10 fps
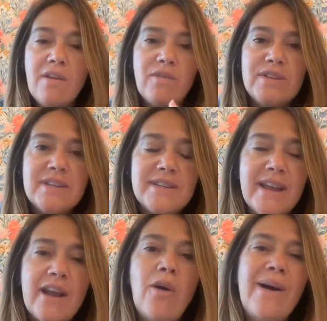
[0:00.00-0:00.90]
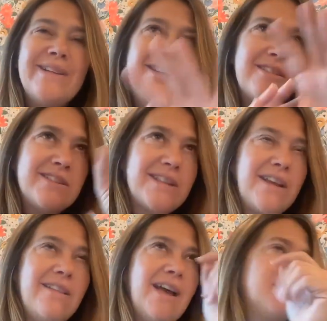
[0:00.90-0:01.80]
versus like, oh, I did her sale
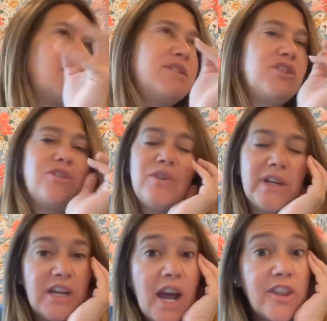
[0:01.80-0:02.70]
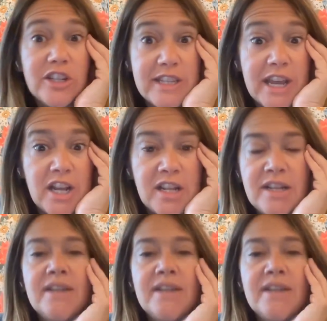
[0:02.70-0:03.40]
last month, she's doing another sale.